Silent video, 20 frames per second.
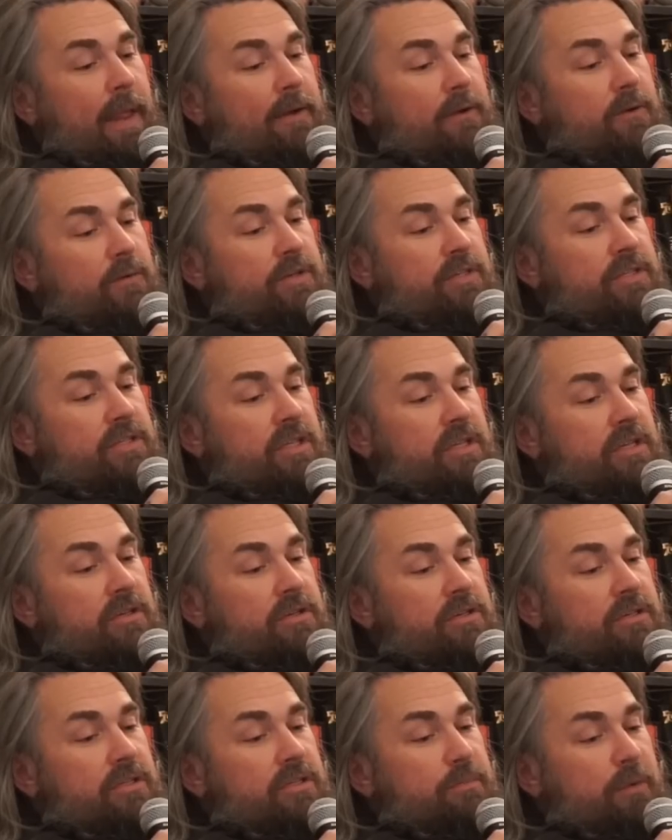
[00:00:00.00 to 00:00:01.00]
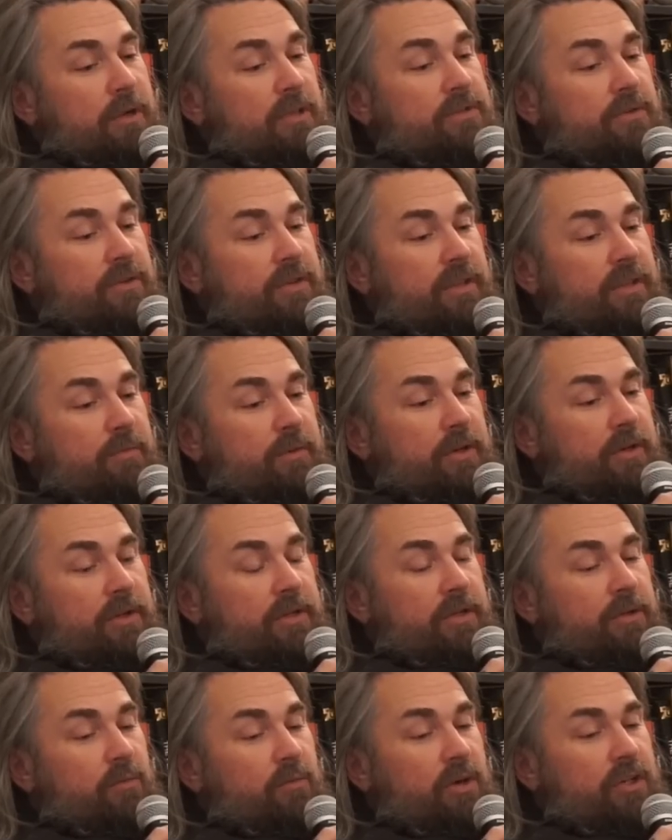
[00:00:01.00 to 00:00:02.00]
who is sponsoring the
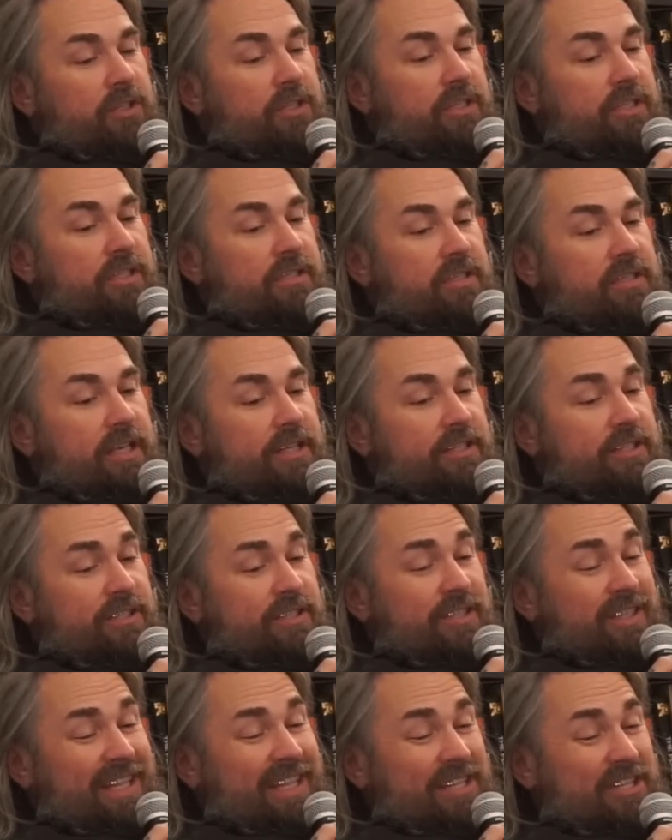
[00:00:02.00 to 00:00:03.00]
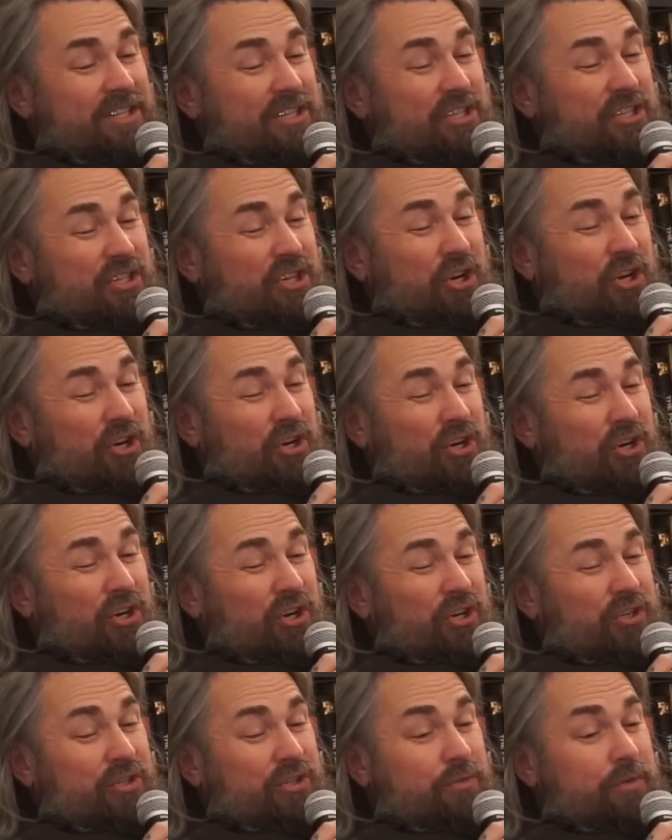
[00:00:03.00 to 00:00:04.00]
bill in Washington's
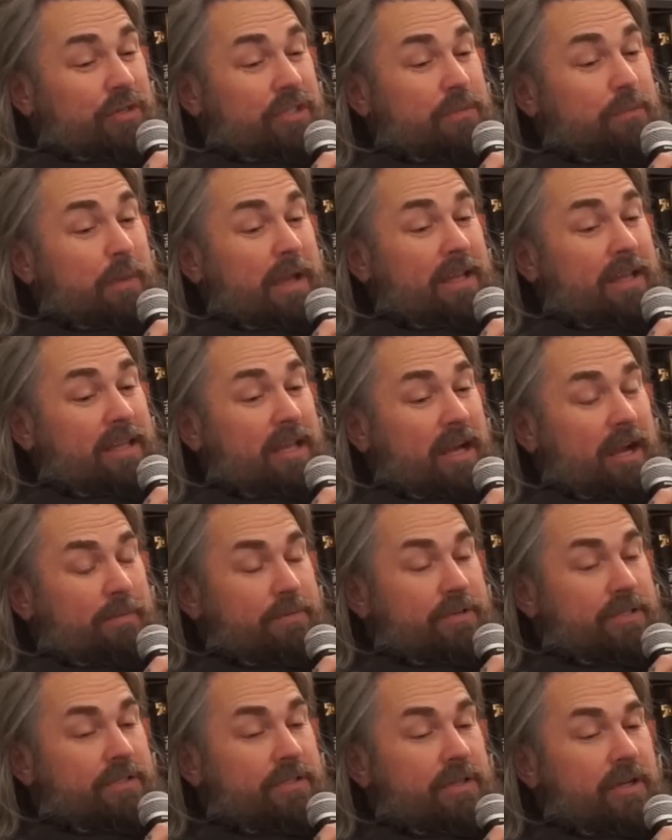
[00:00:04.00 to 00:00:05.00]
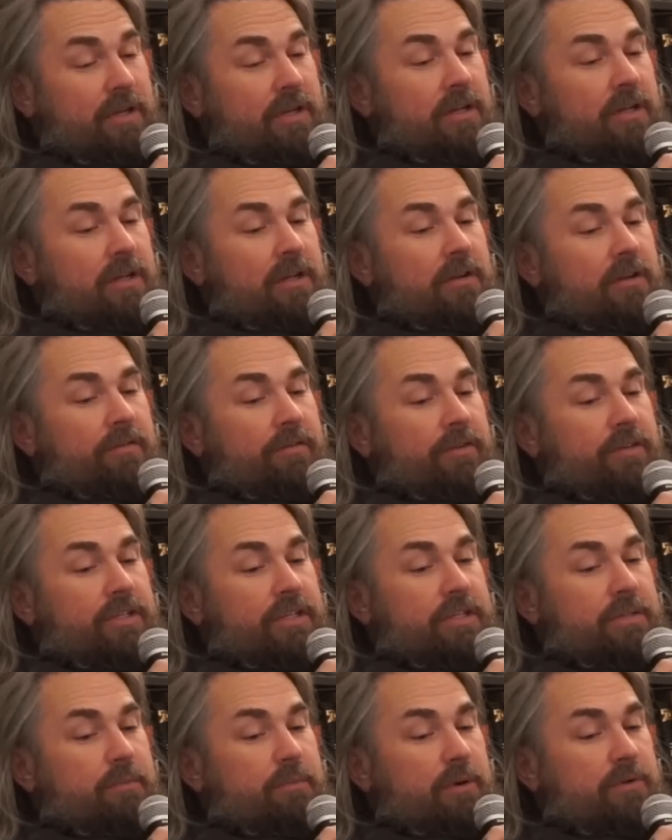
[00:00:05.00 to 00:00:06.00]
legislature to expand the options for
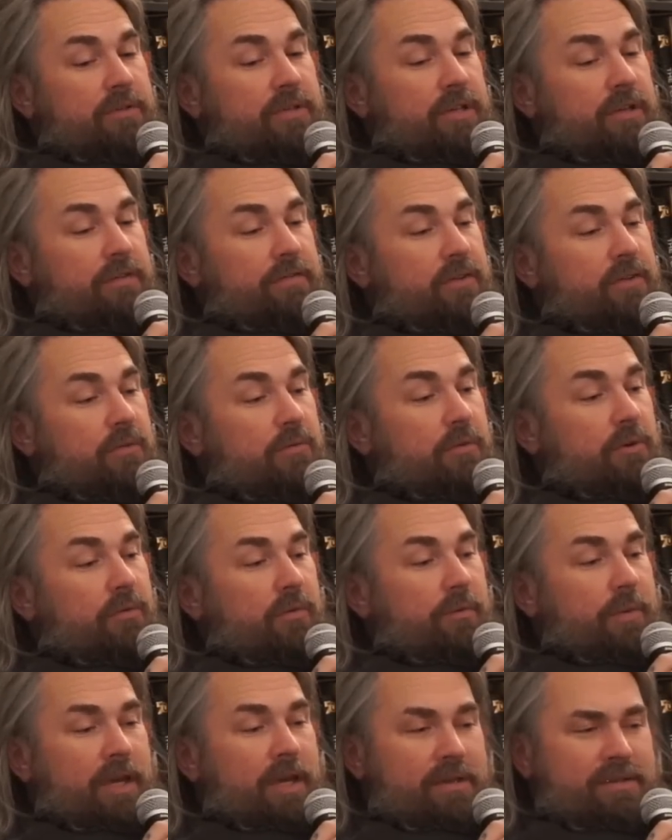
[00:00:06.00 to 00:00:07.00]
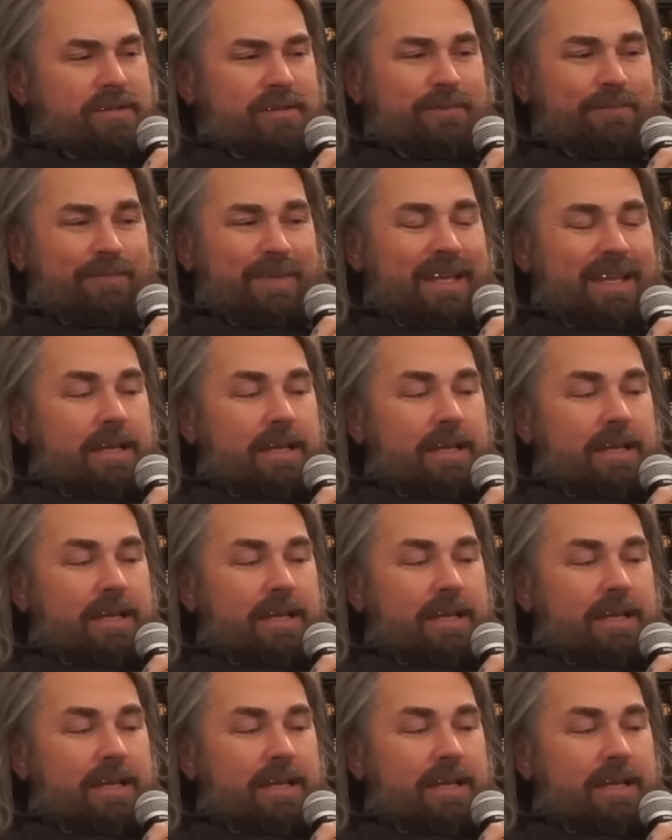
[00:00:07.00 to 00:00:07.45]
disposing of human remains.